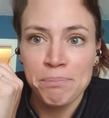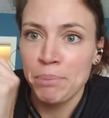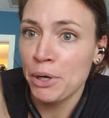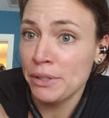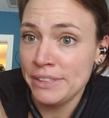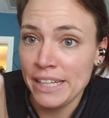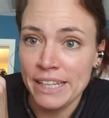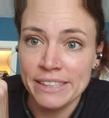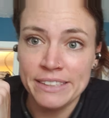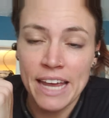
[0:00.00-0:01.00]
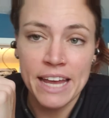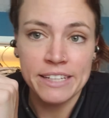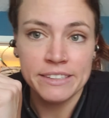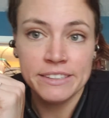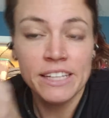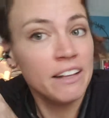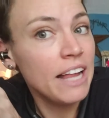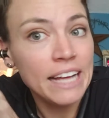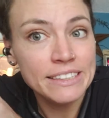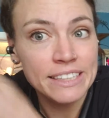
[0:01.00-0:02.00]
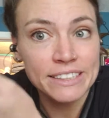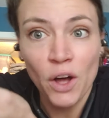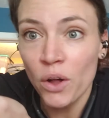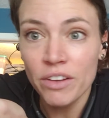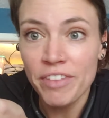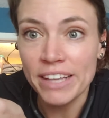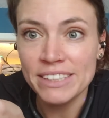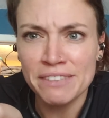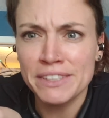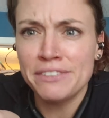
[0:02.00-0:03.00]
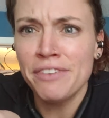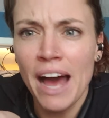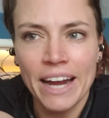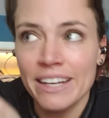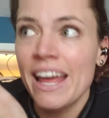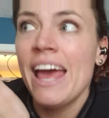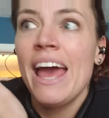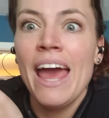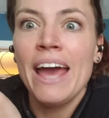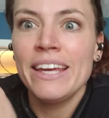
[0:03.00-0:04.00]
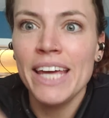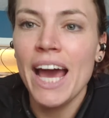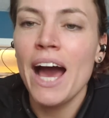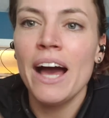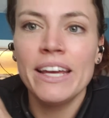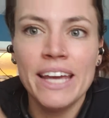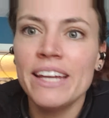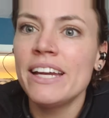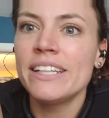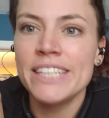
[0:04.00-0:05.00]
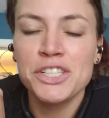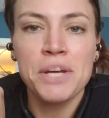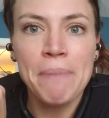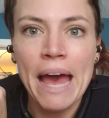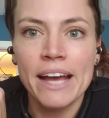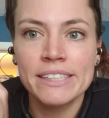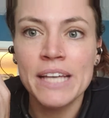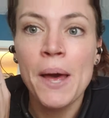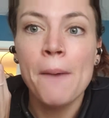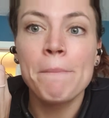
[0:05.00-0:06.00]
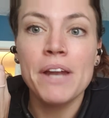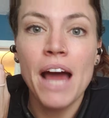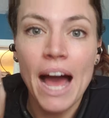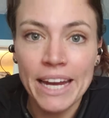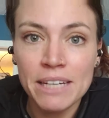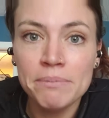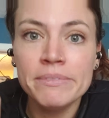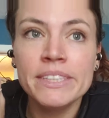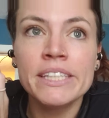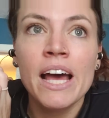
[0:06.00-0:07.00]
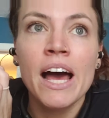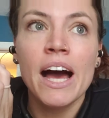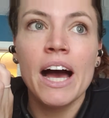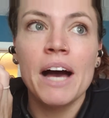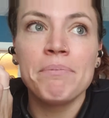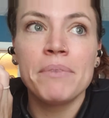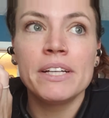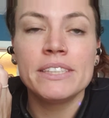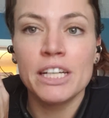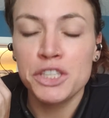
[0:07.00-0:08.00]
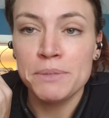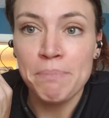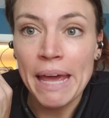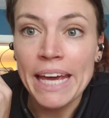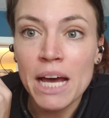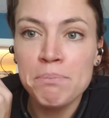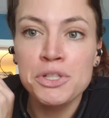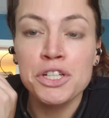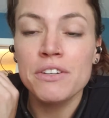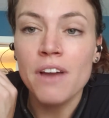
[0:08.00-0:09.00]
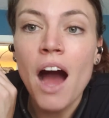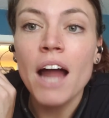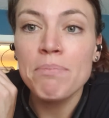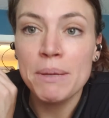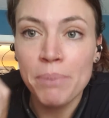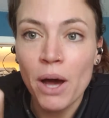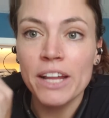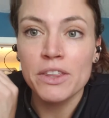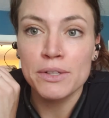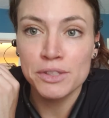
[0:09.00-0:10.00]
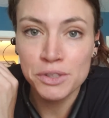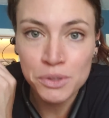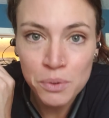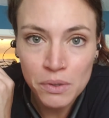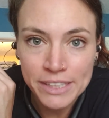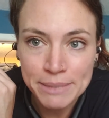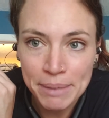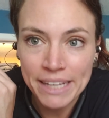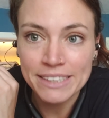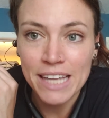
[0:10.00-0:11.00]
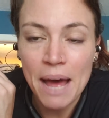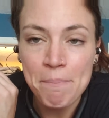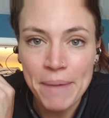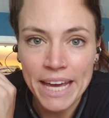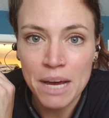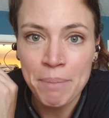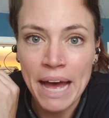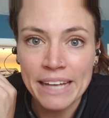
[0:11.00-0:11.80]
purses and sunglasses, all of that stuff is fine. Heck yeah, get it at TJ Maxx. But items such as makeup should not be bought at those stores because that makeup